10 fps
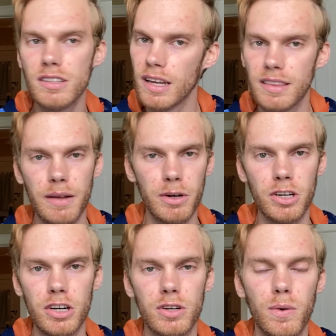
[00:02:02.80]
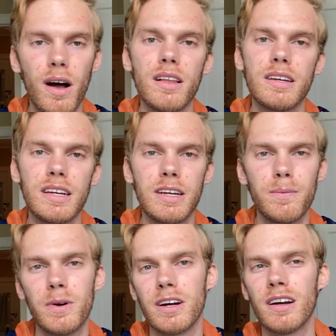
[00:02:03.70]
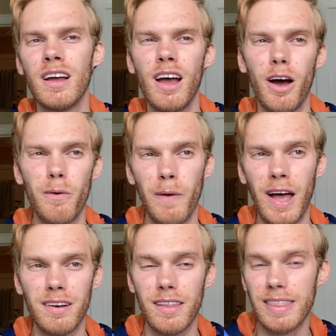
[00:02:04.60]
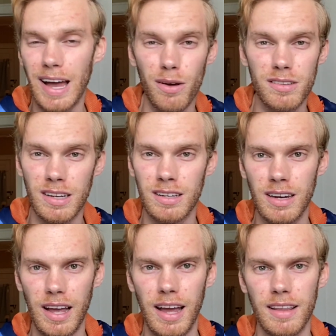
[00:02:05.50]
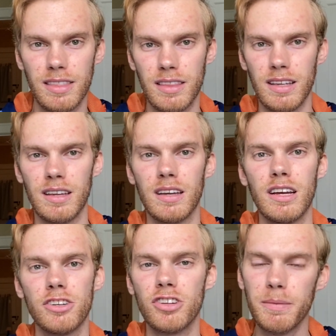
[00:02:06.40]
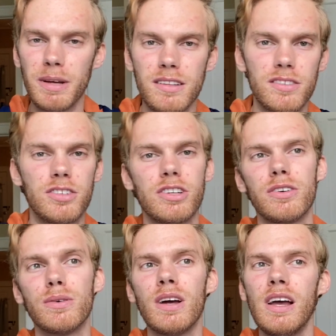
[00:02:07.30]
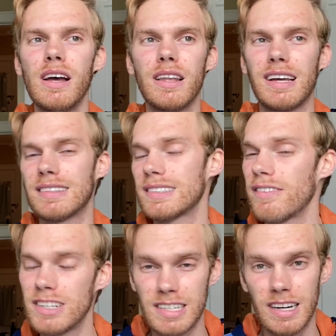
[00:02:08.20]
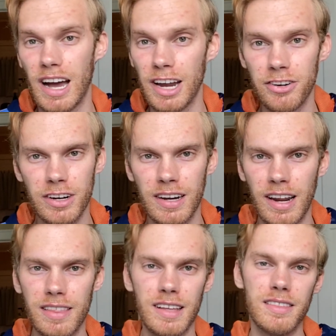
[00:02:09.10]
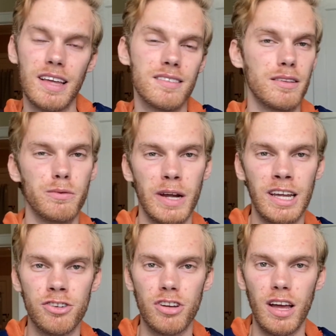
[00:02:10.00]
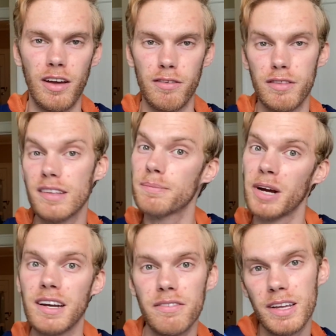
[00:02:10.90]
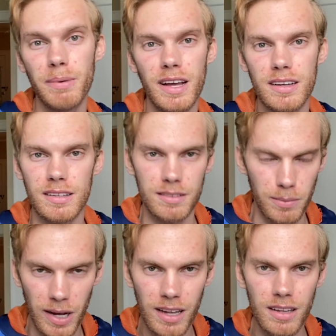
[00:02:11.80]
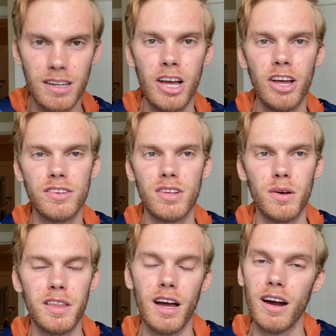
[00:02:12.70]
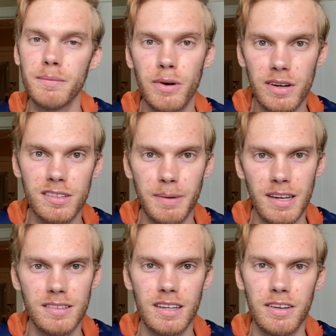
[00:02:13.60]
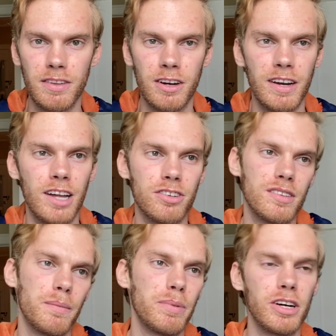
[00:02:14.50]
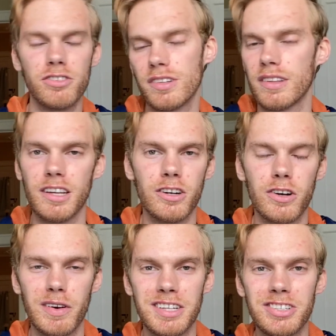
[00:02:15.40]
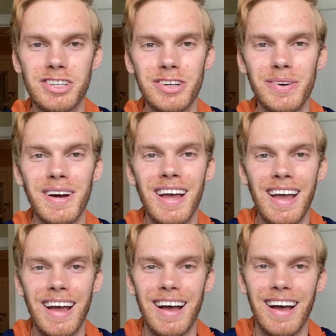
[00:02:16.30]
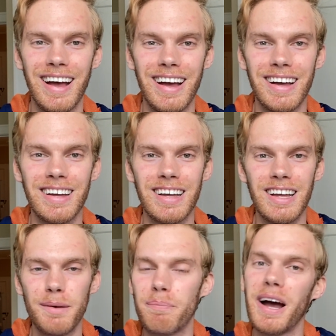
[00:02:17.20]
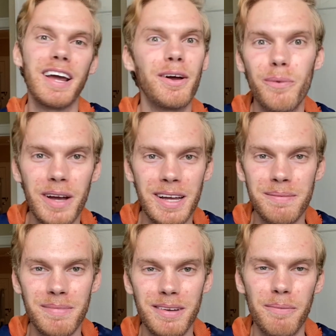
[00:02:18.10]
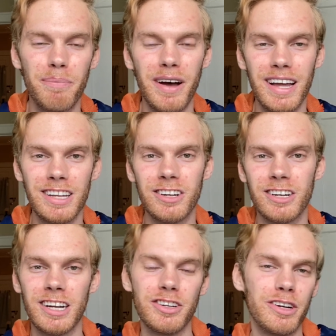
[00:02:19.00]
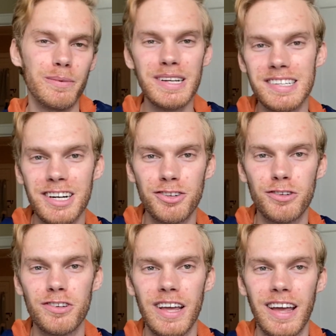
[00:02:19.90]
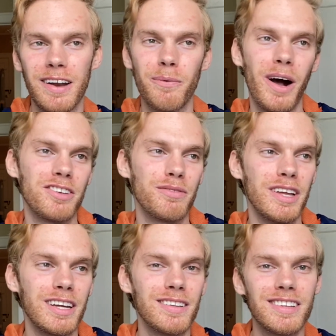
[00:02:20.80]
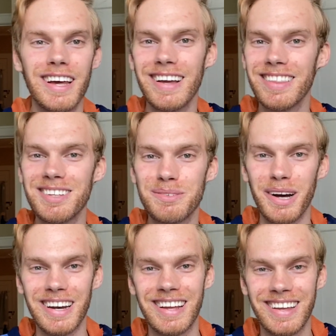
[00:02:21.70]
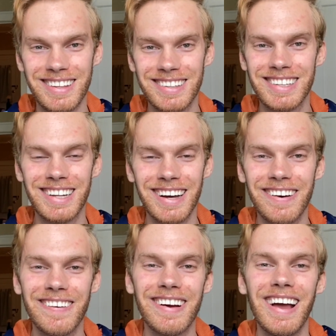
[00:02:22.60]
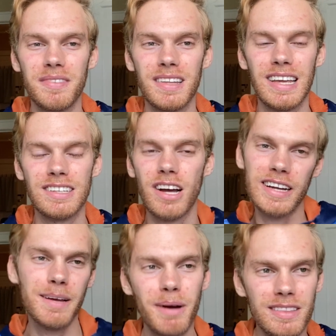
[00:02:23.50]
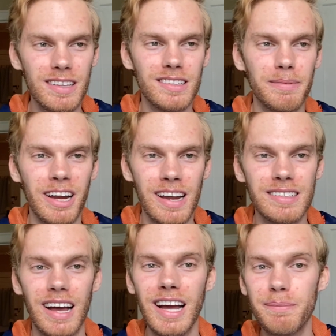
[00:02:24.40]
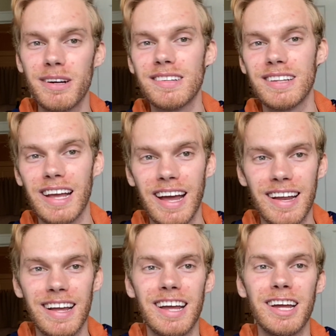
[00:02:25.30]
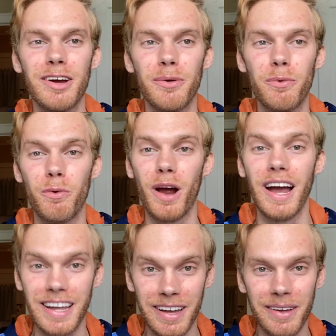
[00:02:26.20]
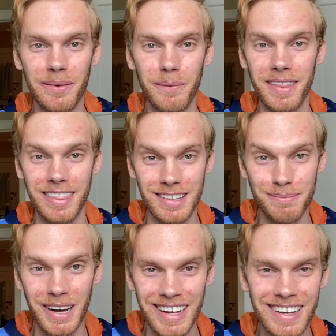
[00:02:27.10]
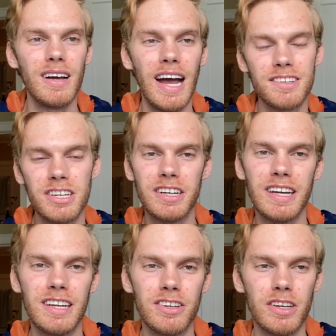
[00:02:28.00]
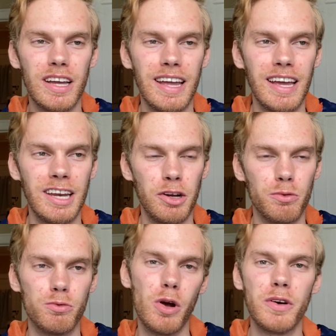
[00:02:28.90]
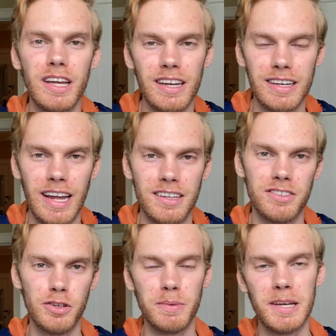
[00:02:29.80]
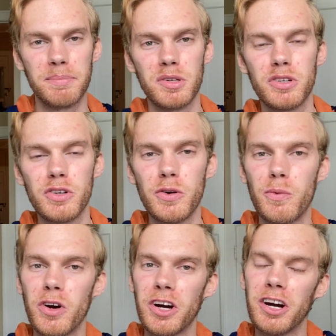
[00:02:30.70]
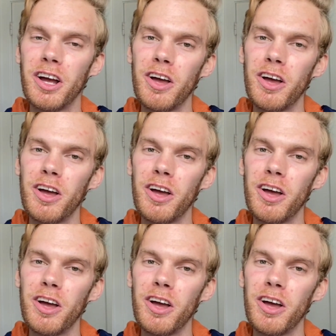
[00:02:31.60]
like they were good quality were around $1,000 at the cheapest to like $1,700, and I think that's the range of this brand of e-bike as well. So they are more expensive, and they're not just a purchase that you're going to buy on a whim, but you're gonna do your research and watch videos like this one. So in talking about the experience, I personally had a riot with this bike. I took it and rode it next to people who were